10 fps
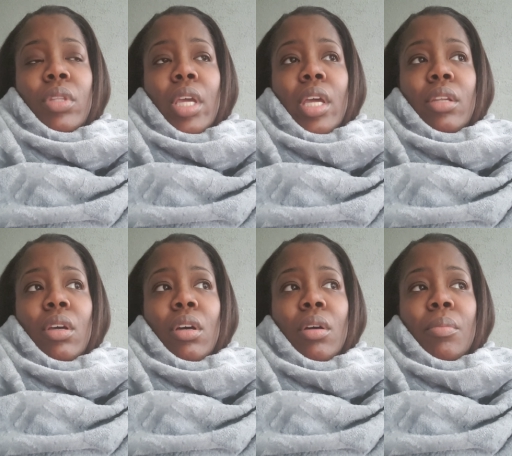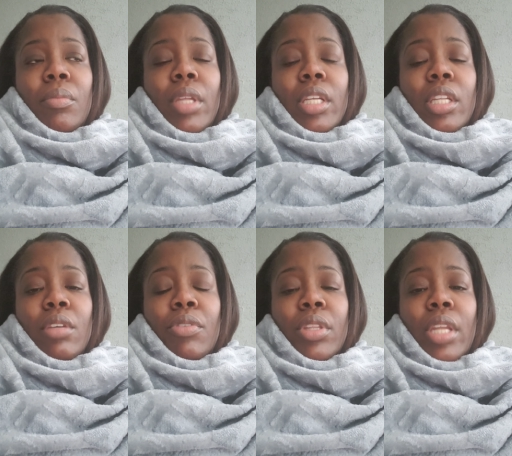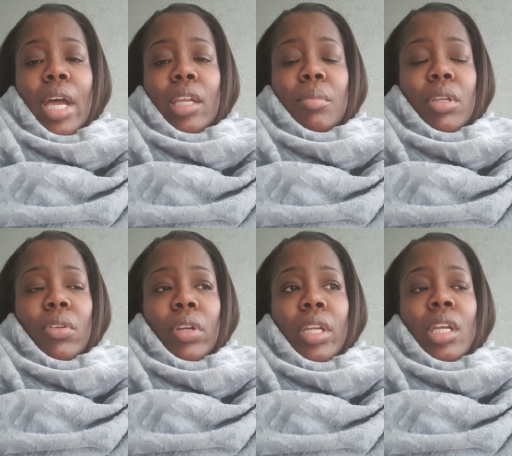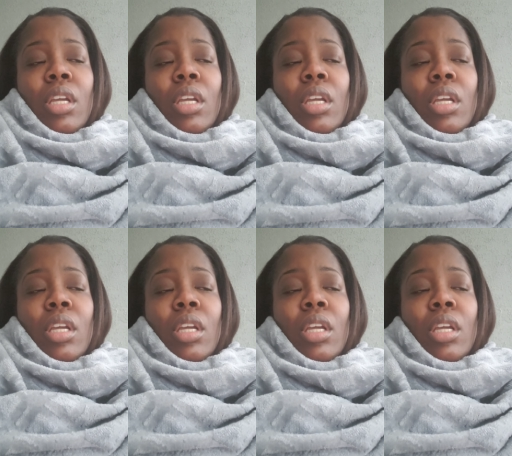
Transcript: that um, they did for the documentary